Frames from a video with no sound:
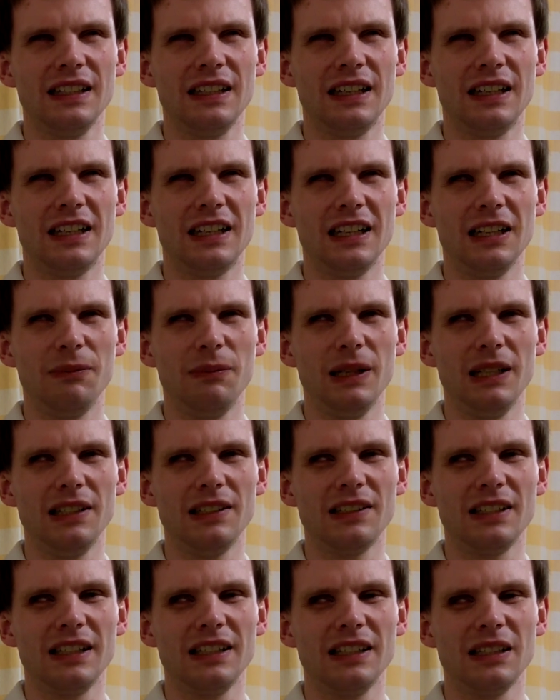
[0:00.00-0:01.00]
the higher
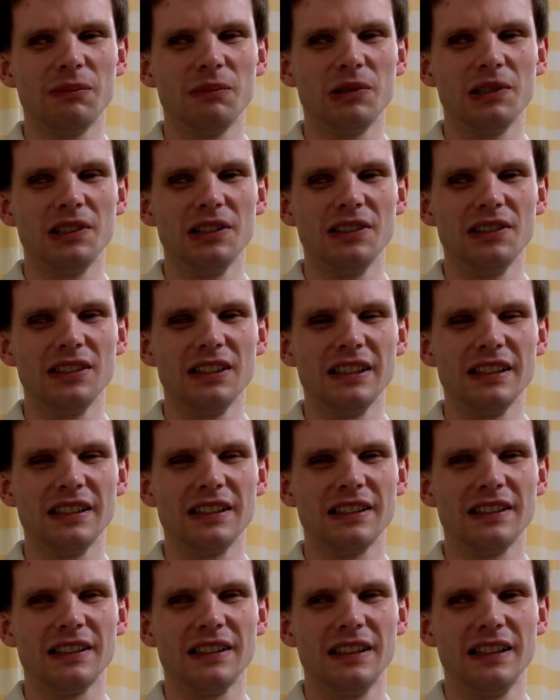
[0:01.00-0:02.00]
pitched sound it
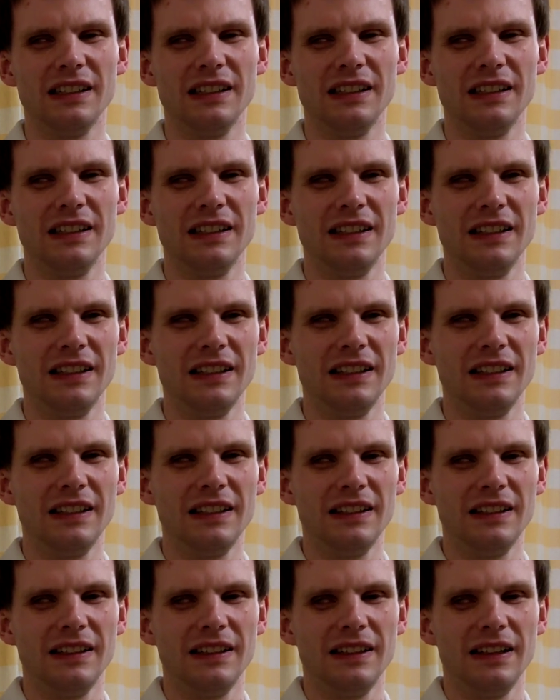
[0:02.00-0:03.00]
produces.
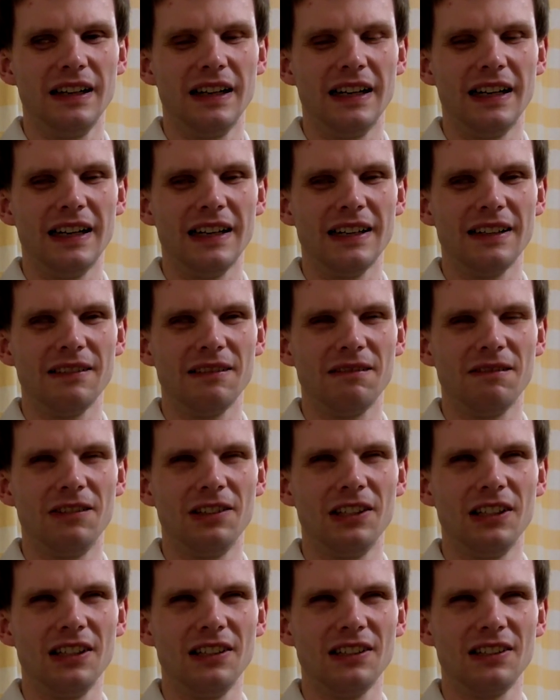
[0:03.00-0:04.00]
And
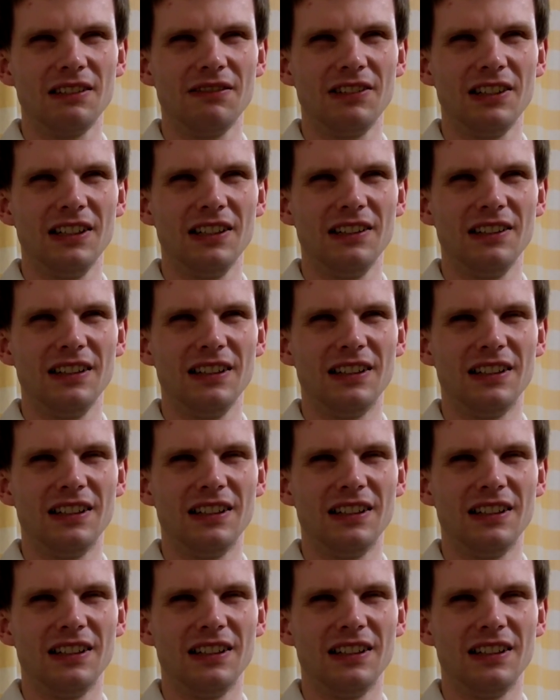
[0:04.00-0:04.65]
for those of you